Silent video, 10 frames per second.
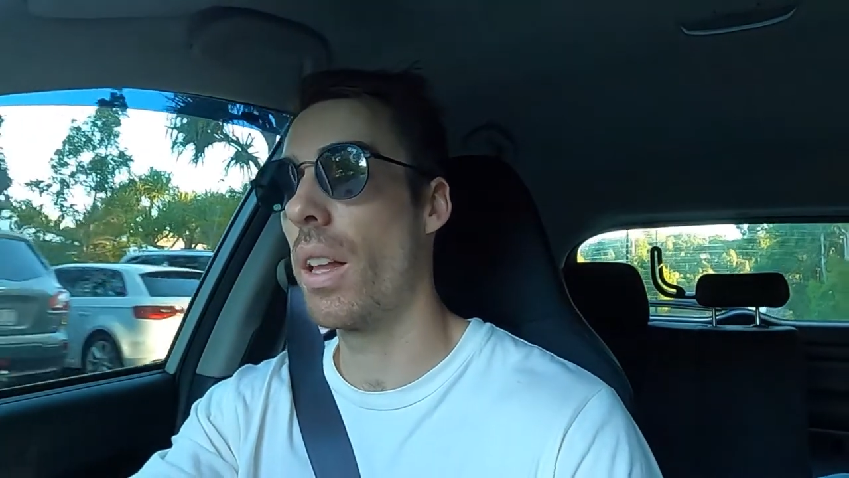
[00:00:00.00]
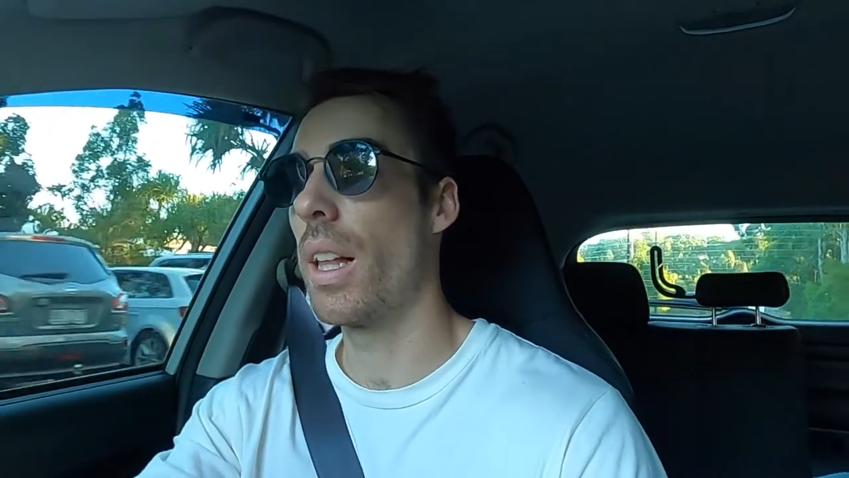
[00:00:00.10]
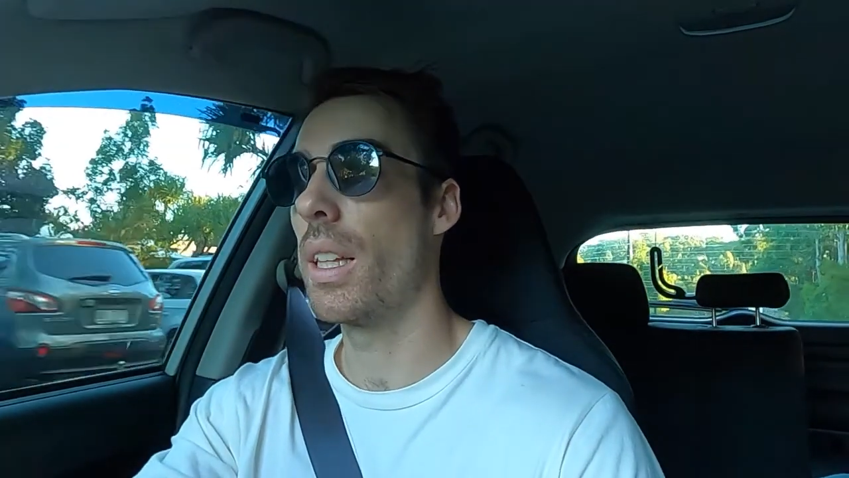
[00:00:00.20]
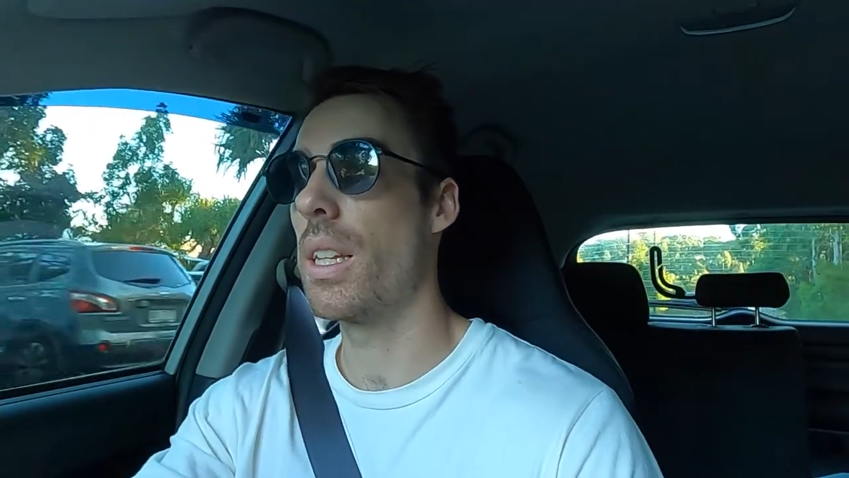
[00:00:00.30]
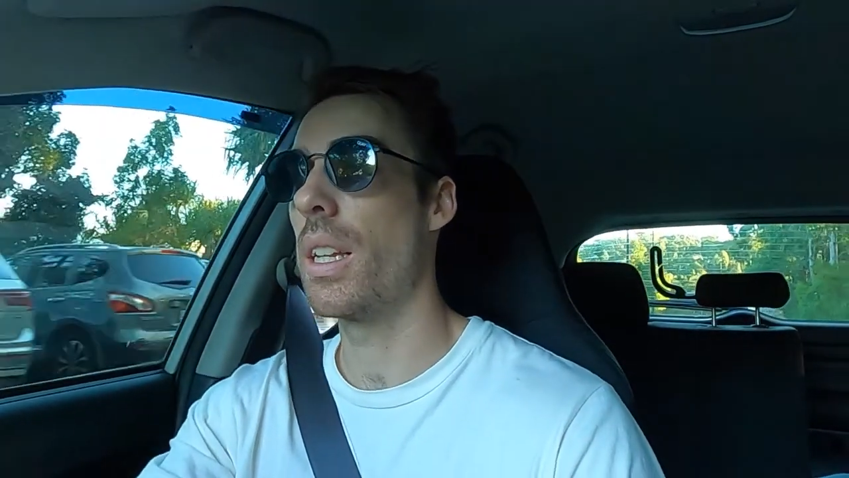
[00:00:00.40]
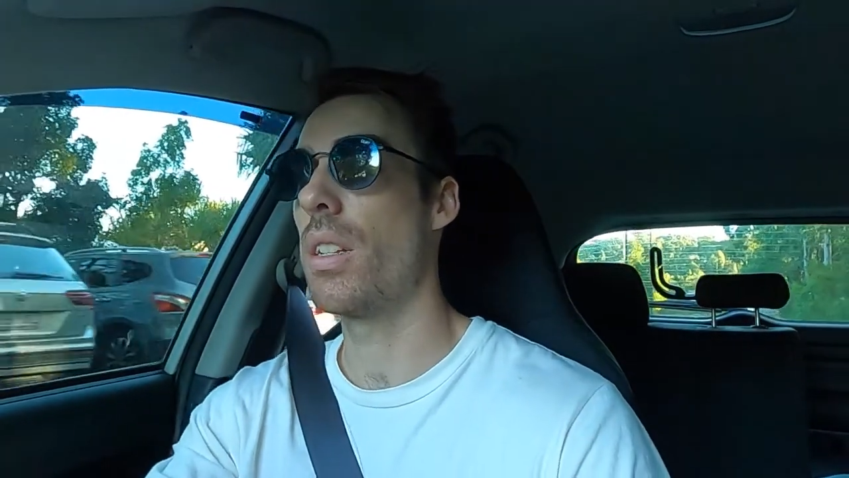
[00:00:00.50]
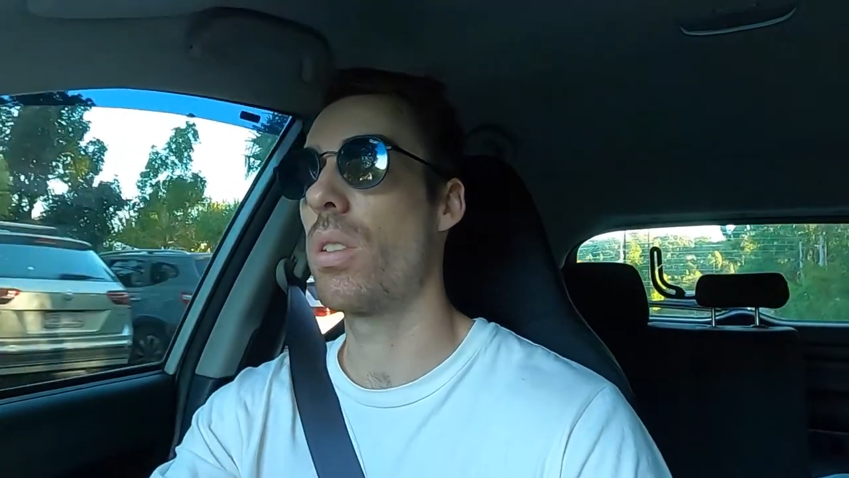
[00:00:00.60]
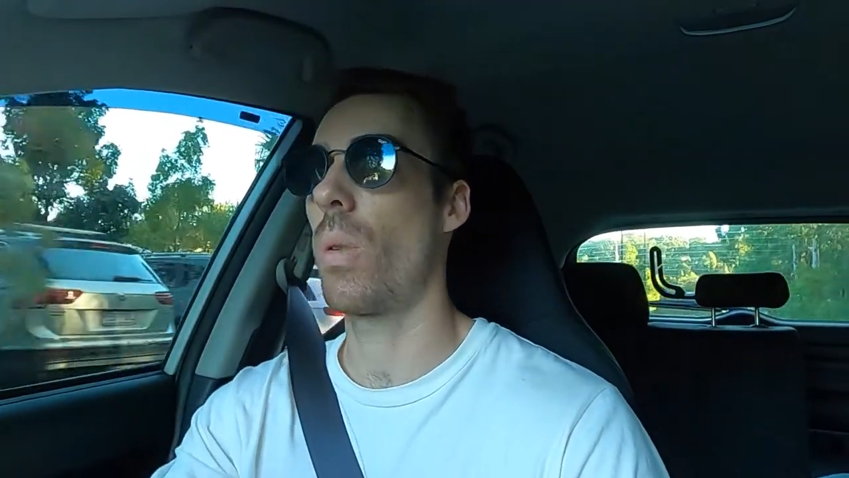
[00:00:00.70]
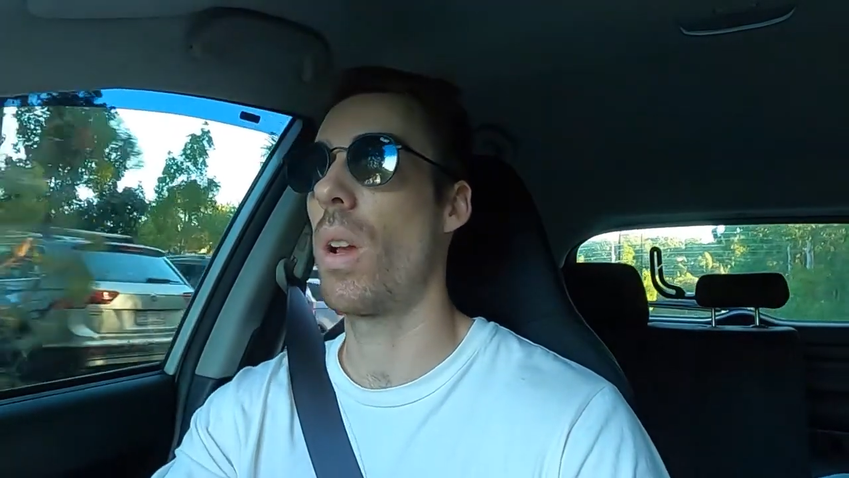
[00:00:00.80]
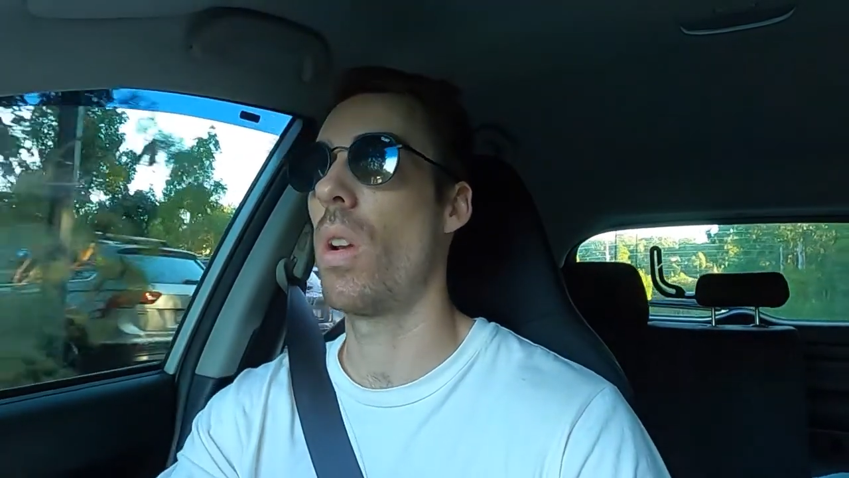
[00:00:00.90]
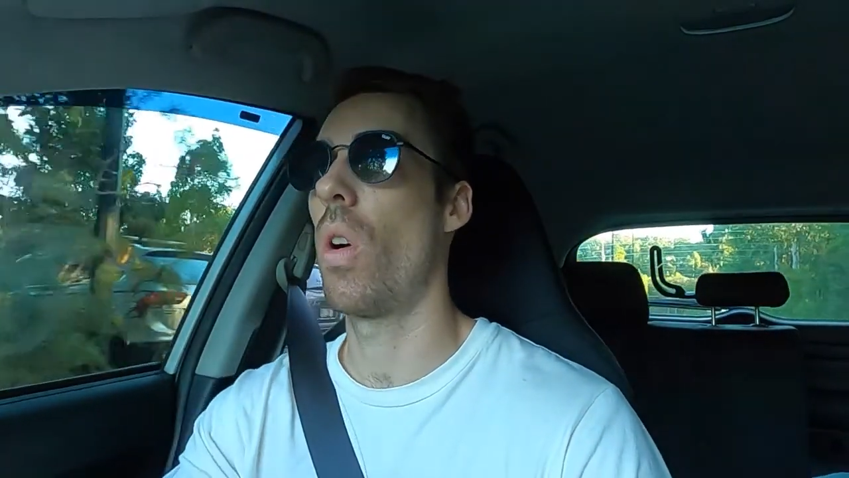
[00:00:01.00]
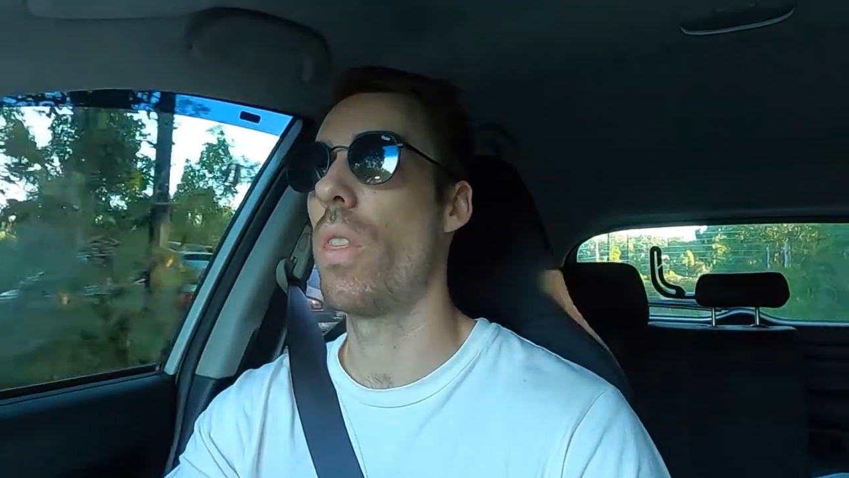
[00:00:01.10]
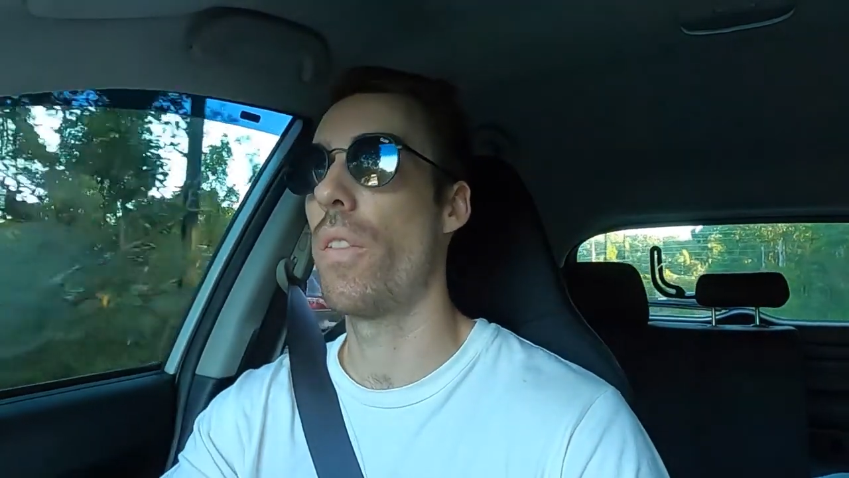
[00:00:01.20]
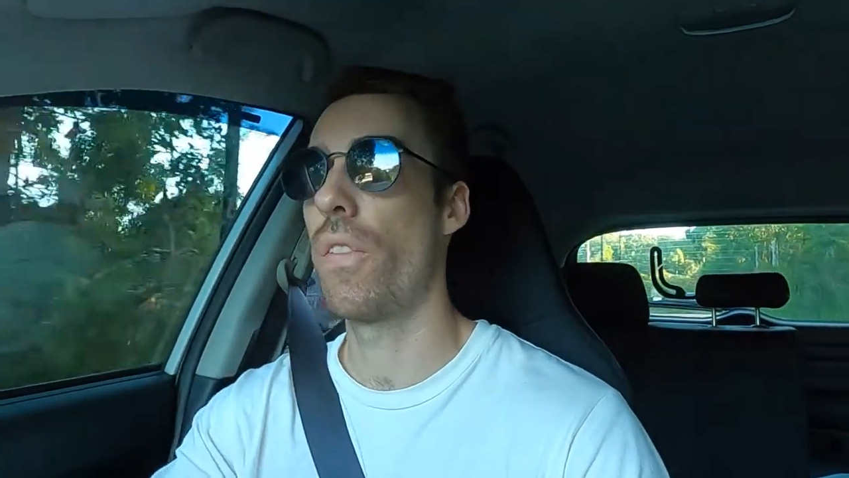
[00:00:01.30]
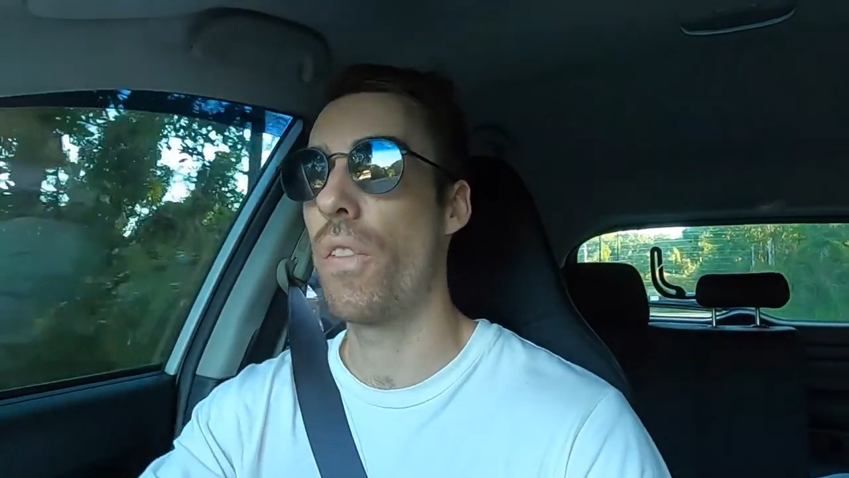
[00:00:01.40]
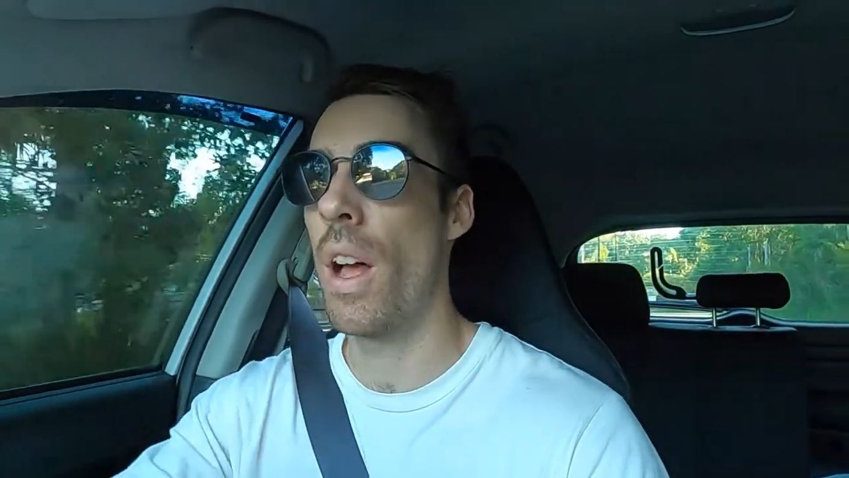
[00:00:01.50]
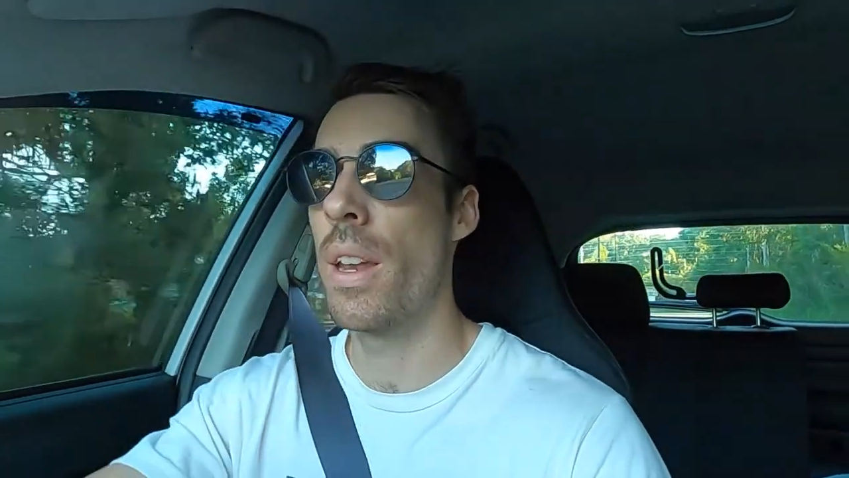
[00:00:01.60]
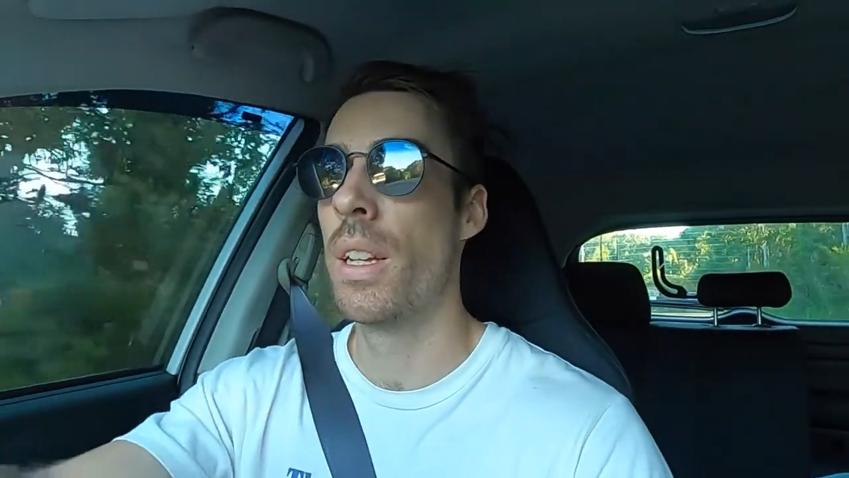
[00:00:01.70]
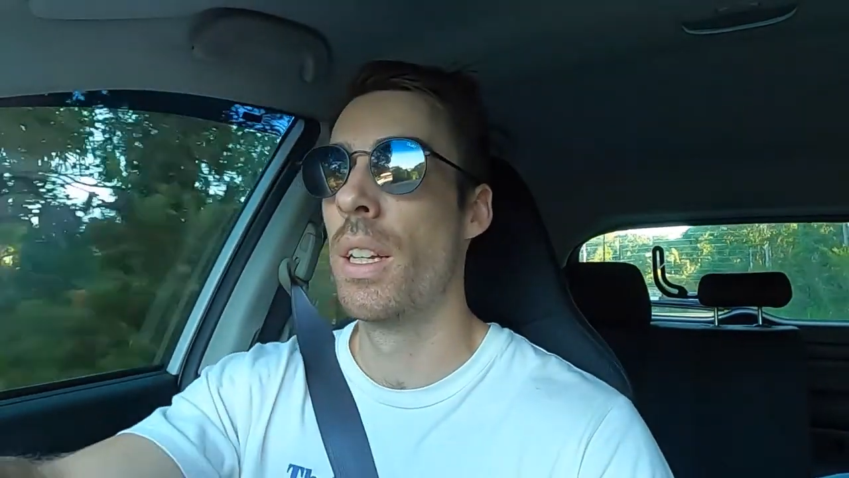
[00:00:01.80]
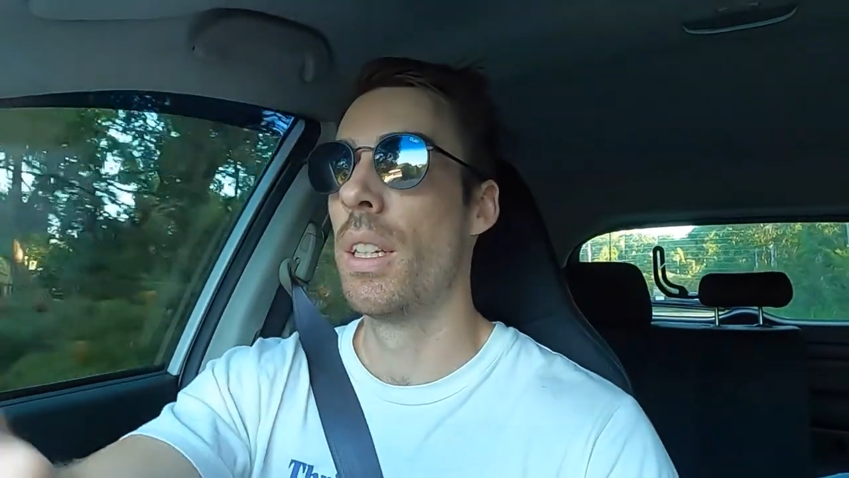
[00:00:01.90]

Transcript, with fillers: LED screen on the front,